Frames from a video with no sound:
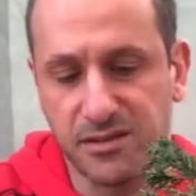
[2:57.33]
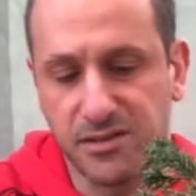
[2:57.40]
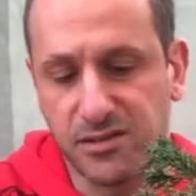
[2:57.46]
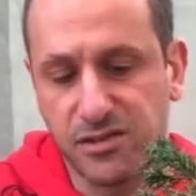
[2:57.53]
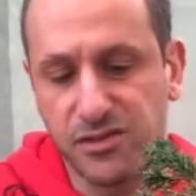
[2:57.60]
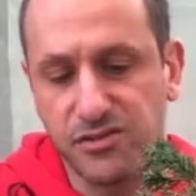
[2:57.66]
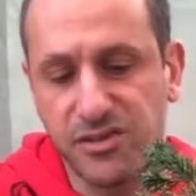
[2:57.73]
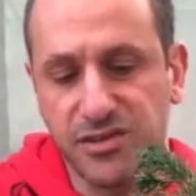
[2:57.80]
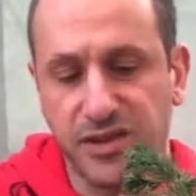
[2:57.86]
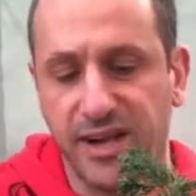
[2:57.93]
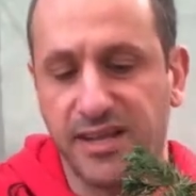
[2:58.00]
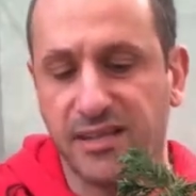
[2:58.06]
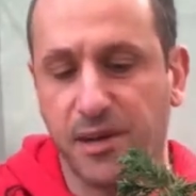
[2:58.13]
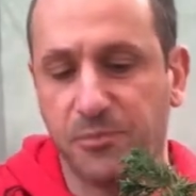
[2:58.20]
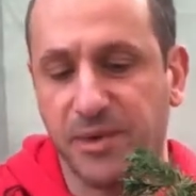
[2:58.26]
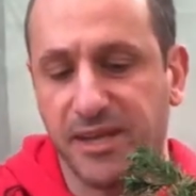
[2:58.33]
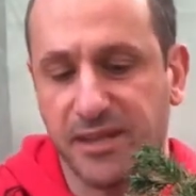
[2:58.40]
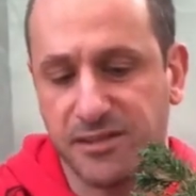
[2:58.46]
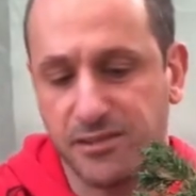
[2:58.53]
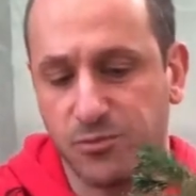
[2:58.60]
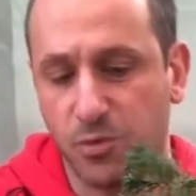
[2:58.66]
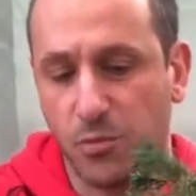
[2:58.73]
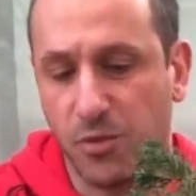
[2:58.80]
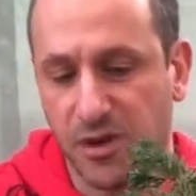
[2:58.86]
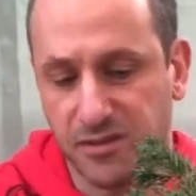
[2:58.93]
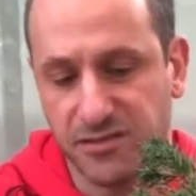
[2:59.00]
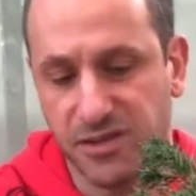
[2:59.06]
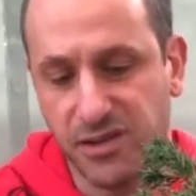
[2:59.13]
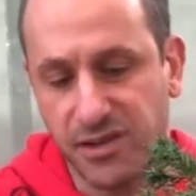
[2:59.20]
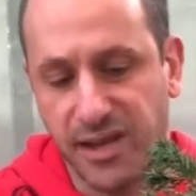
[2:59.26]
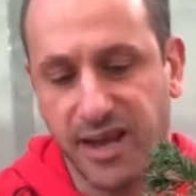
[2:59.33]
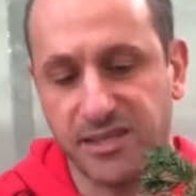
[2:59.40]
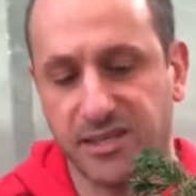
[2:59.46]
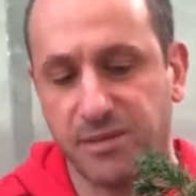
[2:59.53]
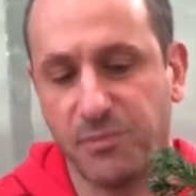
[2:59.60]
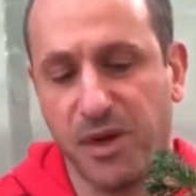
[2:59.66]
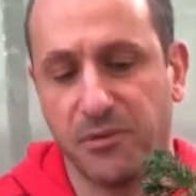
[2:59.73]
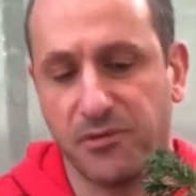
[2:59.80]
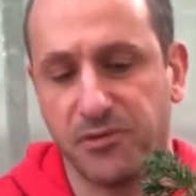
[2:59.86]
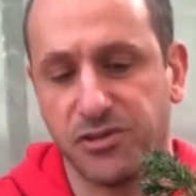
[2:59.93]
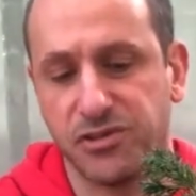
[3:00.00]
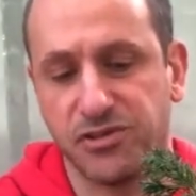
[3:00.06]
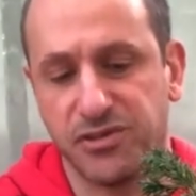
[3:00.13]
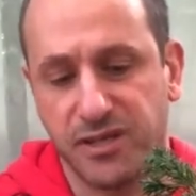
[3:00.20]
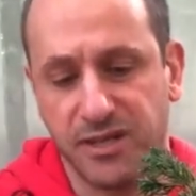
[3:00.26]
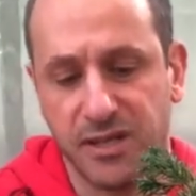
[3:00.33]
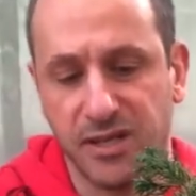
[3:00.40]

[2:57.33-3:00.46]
the tree's got to end up being in a small pot, so you've got to actually be able to reduce it.